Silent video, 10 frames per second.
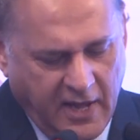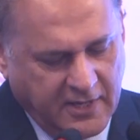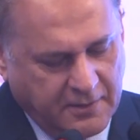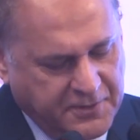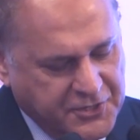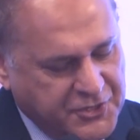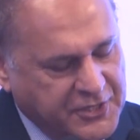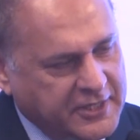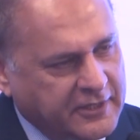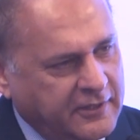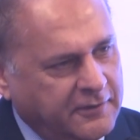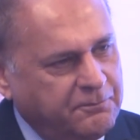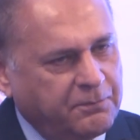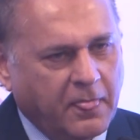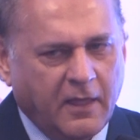anchor person
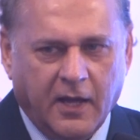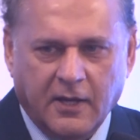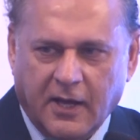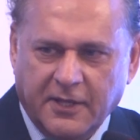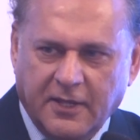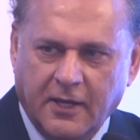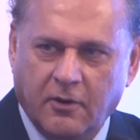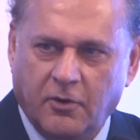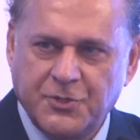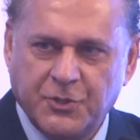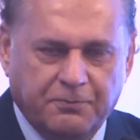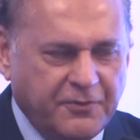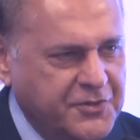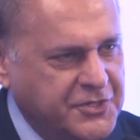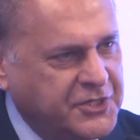here, and I think also
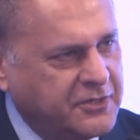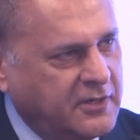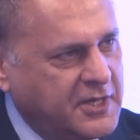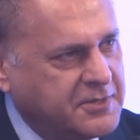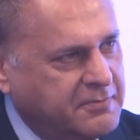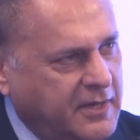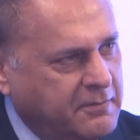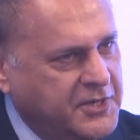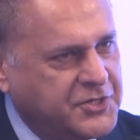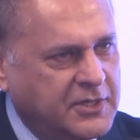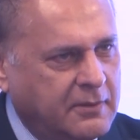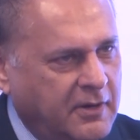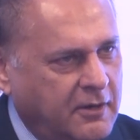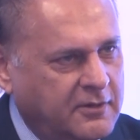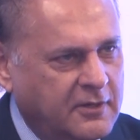Professor Shiraz made a mention
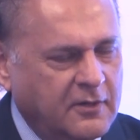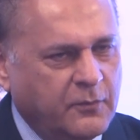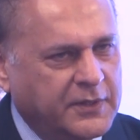about